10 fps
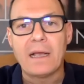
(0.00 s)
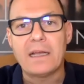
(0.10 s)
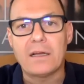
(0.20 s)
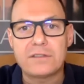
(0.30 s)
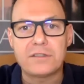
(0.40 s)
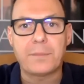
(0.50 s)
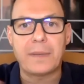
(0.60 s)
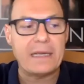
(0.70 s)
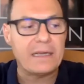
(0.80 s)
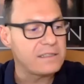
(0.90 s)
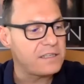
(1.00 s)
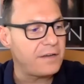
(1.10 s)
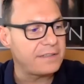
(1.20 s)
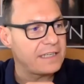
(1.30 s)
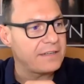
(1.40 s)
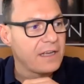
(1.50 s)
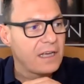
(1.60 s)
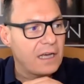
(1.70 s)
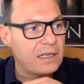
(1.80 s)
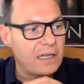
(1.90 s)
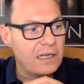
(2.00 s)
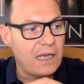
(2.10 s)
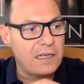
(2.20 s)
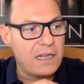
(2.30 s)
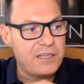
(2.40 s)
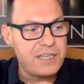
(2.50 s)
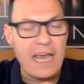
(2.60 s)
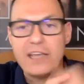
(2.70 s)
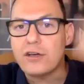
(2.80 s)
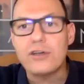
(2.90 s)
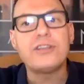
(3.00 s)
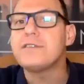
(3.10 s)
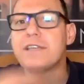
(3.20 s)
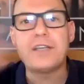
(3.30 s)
and stop being conservative and share your good news and your